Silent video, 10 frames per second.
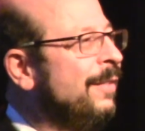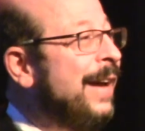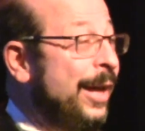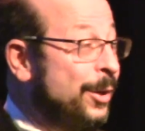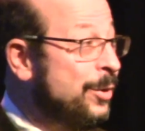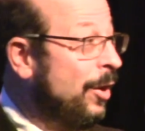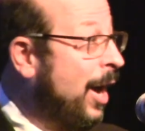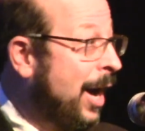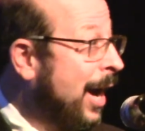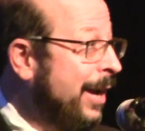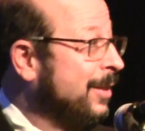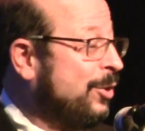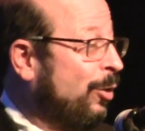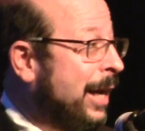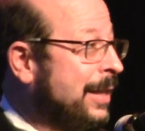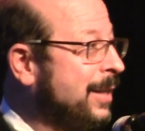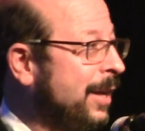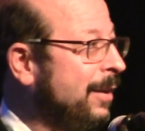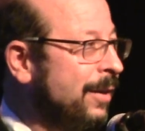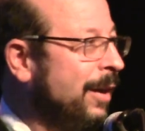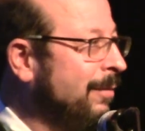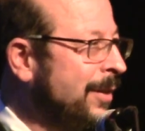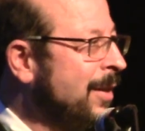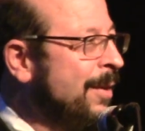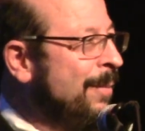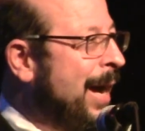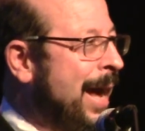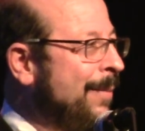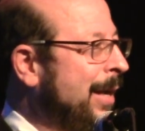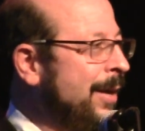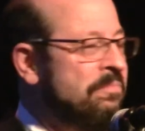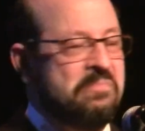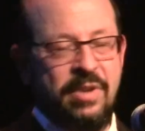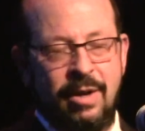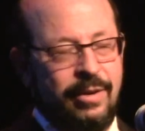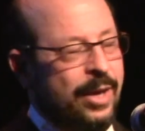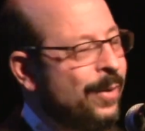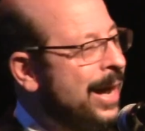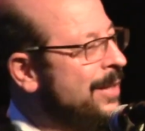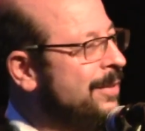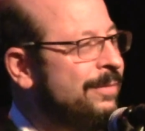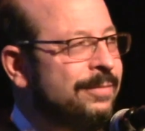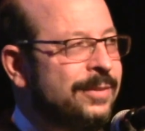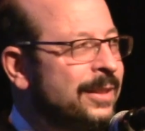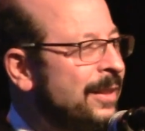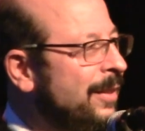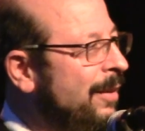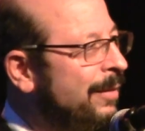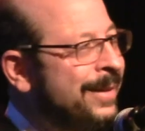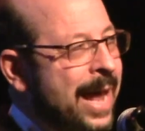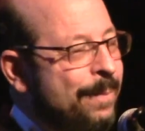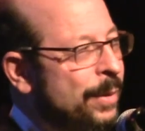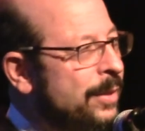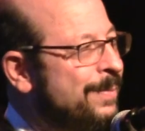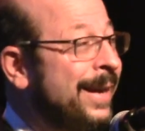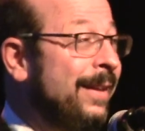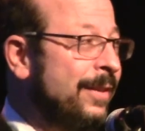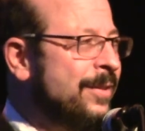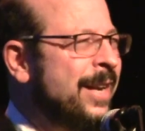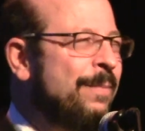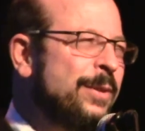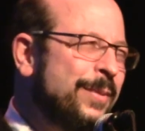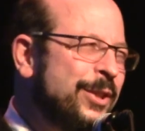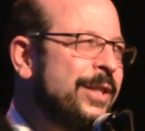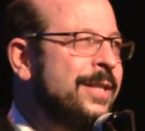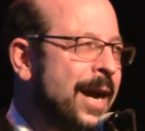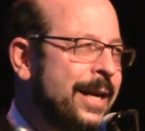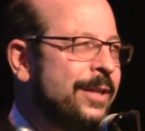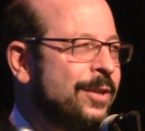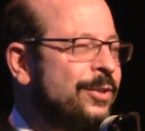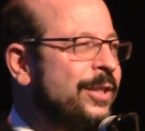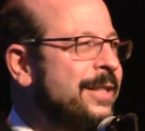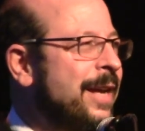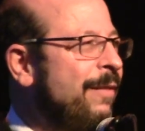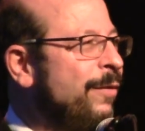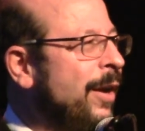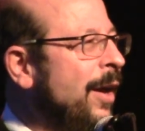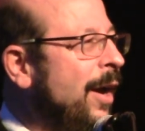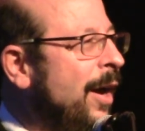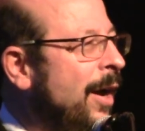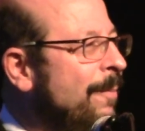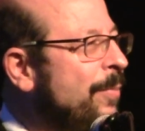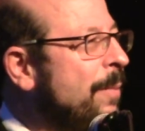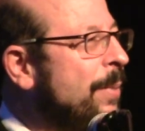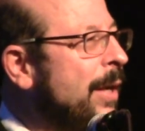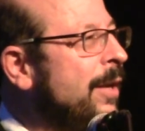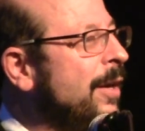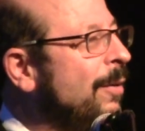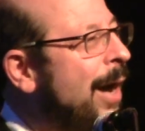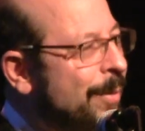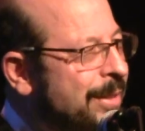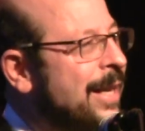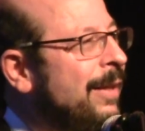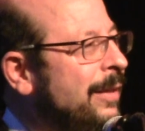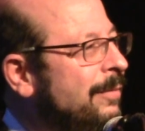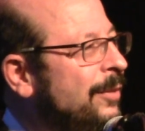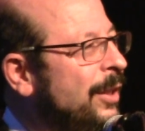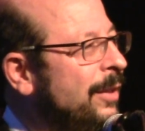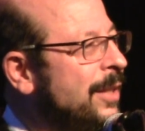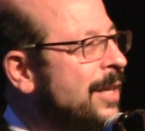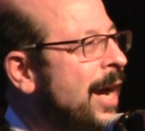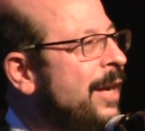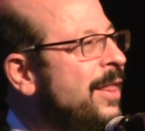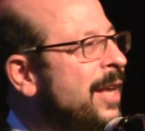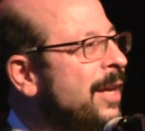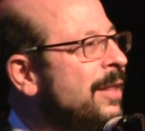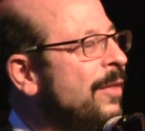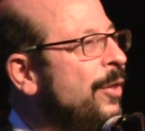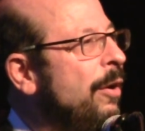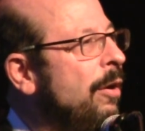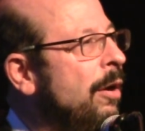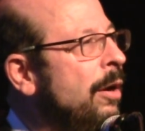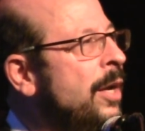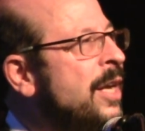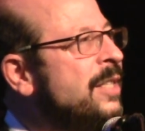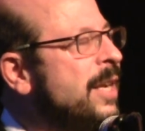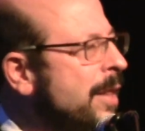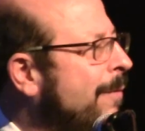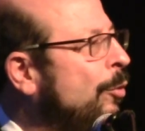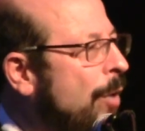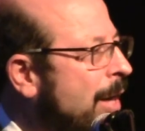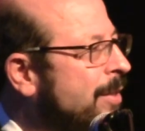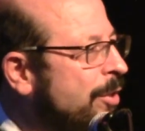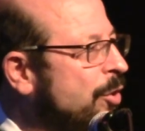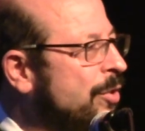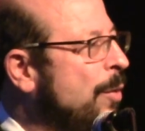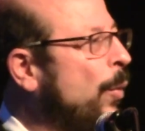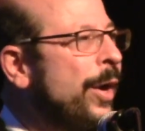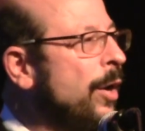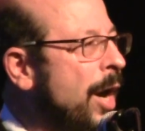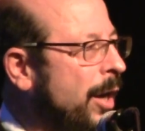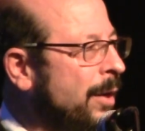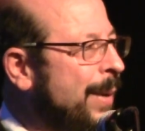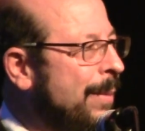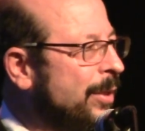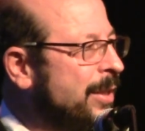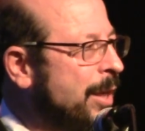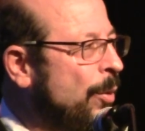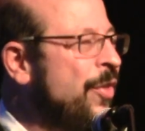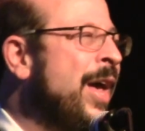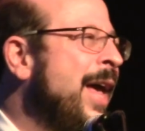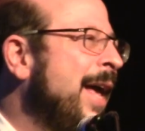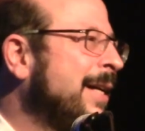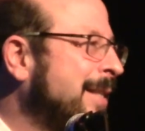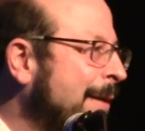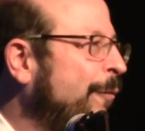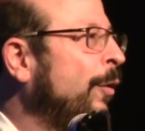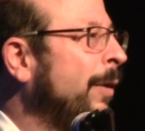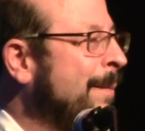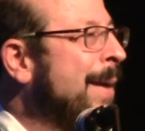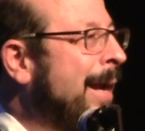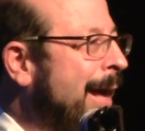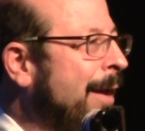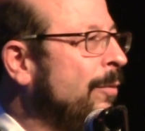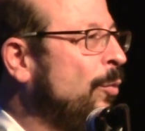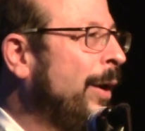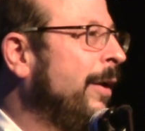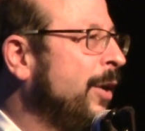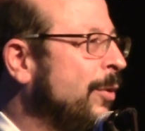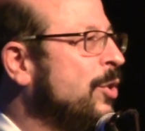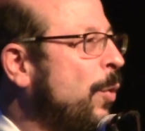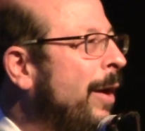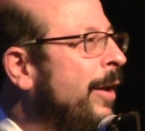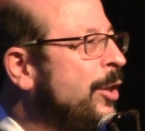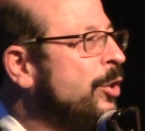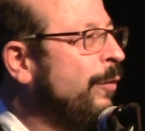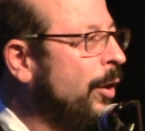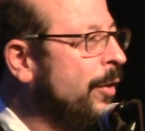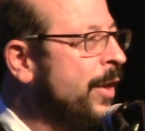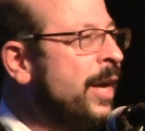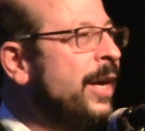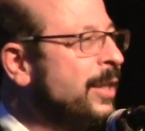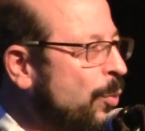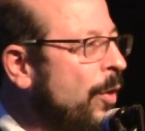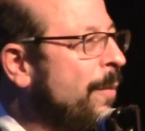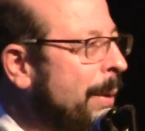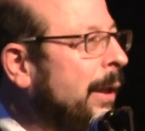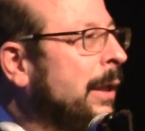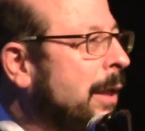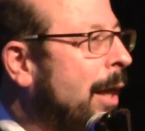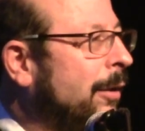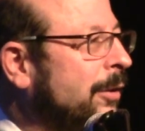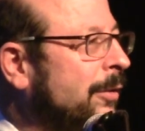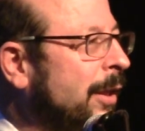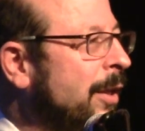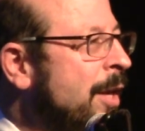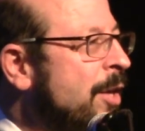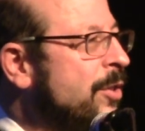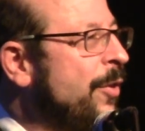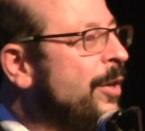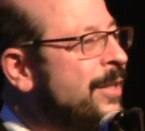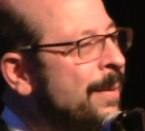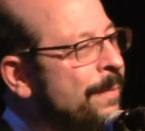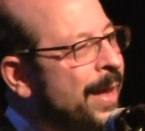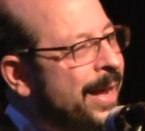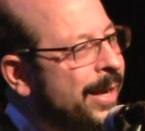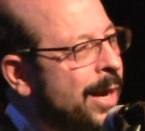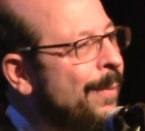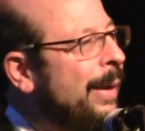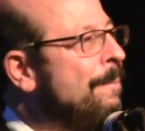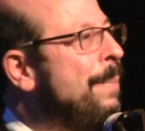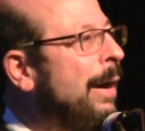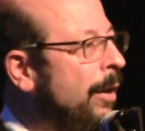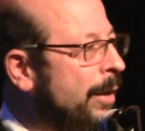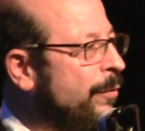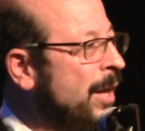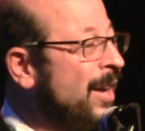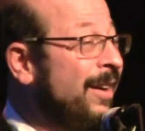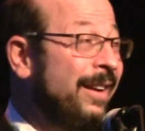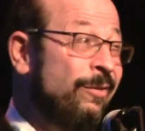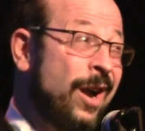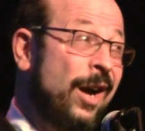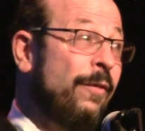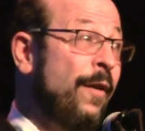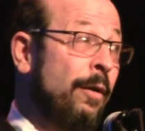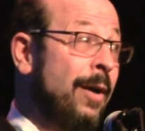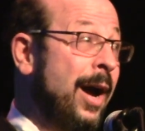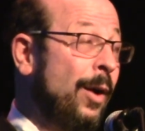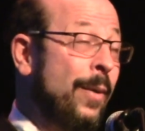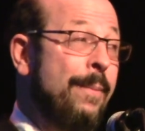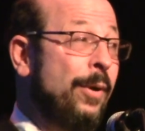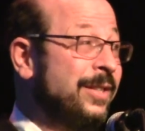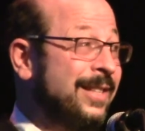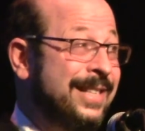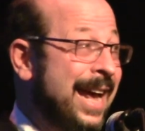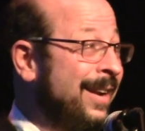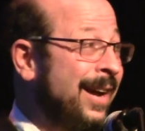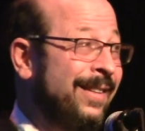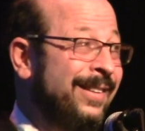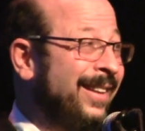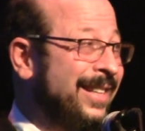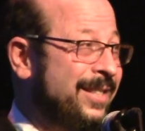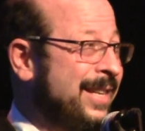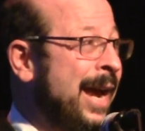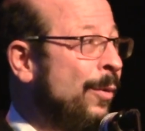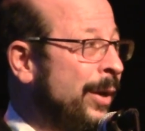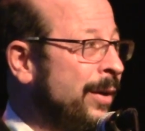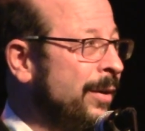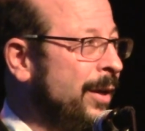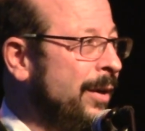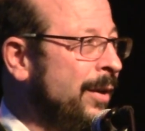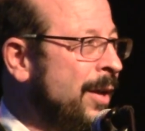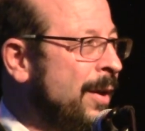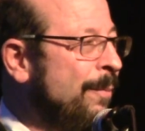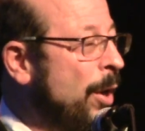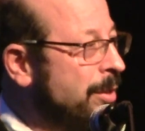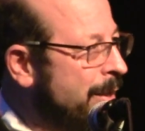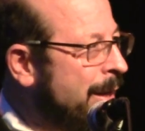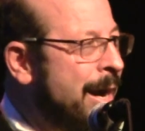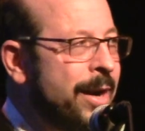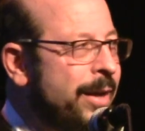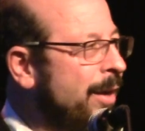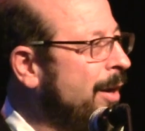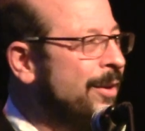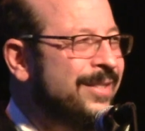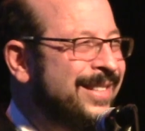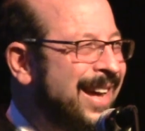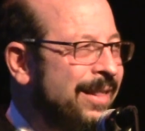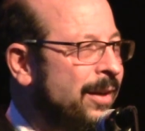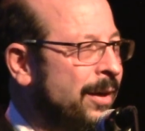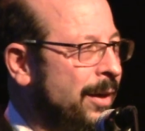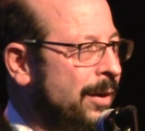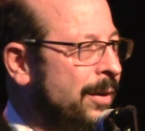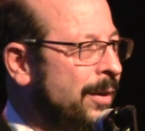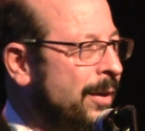Values are high, it's crazy, you know, Miami, you know, Key West, Naples. My aunt lives in Naples, but she's ninety, so she's safe. Um, but, you know, I would sell it, right? Because I think that there are sea level rise issues that we are not going to be able to deal with, except for in Manhattan where, you know, a square inch of earth is worth a billion dollars, right? So there's an economic imperative, right? Rock, far Rockaway, parts of Staten Island, less sanguine, right? Parts of the Connecticut coast, not looking good,